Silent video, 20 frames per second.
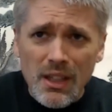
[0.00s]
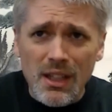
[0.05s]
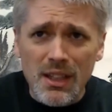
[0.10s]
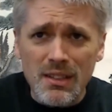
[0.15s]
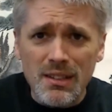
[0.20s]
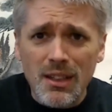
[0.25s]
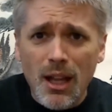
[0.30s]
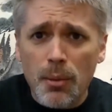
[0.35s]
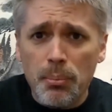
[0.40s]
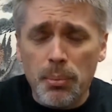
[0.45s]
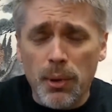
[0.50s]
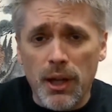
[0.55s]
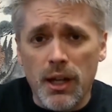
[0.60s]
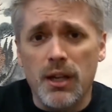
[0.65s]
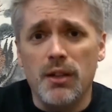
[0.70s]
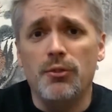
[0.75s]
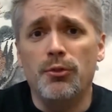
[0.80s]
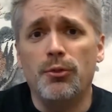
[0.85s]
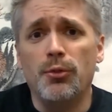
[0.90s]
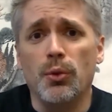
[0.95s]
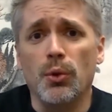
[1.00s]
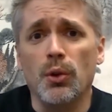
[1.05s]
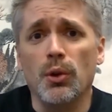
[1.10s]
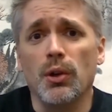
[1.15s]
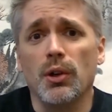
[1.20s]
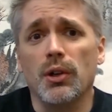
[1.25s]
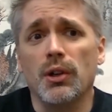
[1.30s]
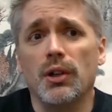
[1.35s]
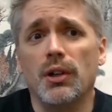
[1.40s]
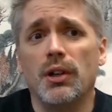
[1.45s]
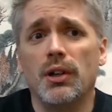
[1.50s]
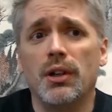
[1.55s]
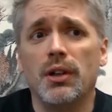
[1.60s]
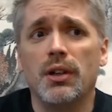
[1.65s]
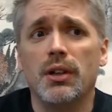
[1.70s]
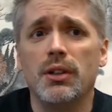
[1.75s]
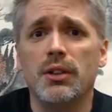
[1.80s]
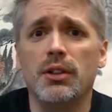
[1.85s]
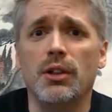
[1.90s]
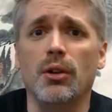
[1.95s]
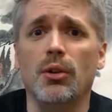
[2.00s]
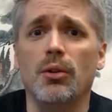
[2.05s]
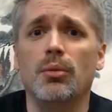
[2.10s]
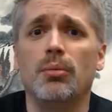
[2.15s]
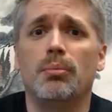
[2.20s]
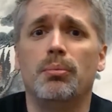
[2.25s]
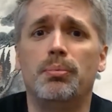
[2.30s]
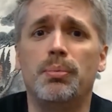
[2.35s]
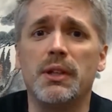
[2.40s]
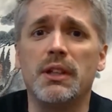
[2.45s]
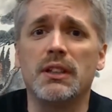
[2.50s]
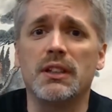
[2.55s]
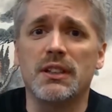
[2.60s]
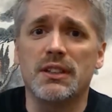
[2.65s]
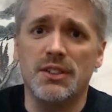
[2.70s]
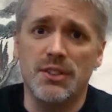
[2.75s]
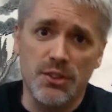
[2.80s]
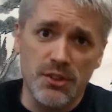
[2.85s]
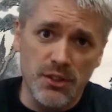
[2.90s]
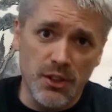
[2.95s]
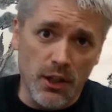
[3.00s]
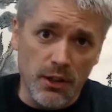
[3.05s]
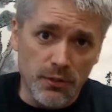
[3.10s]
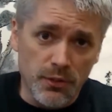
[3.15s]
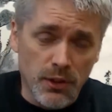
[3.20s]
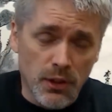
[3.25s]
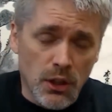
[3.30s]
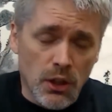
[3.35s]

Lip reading: It's not bad for, you know, B-list stuff.